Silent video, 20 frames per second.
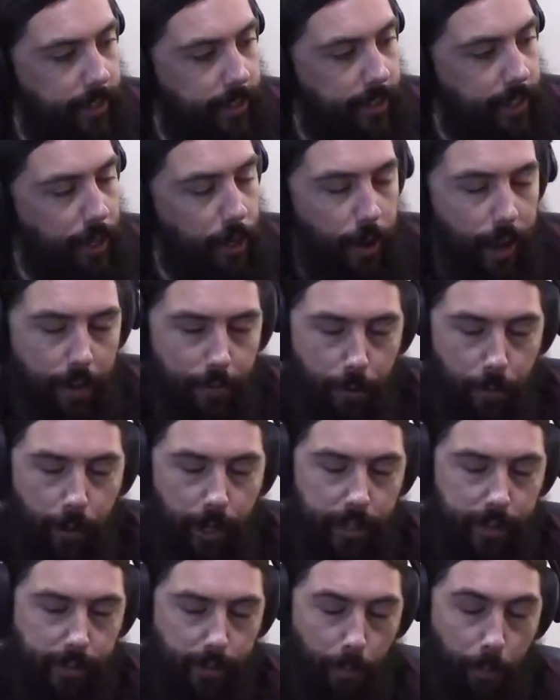
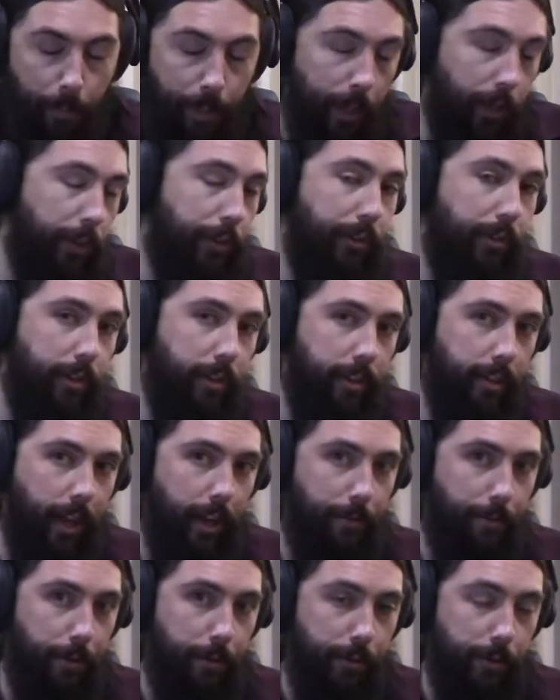everyone's built
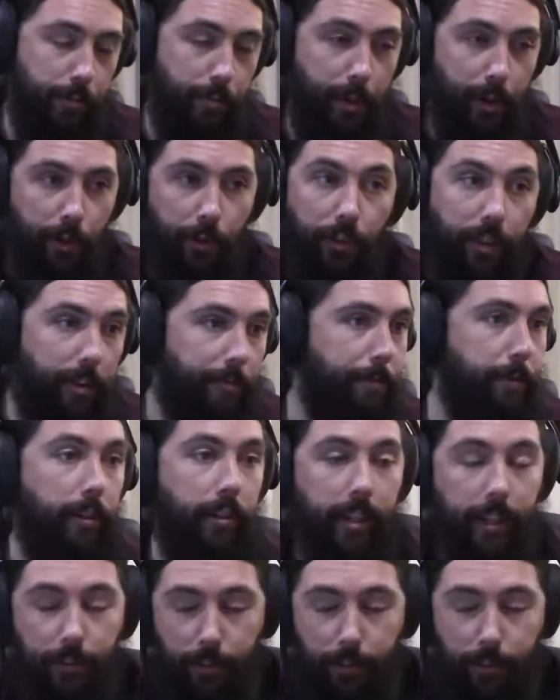differently.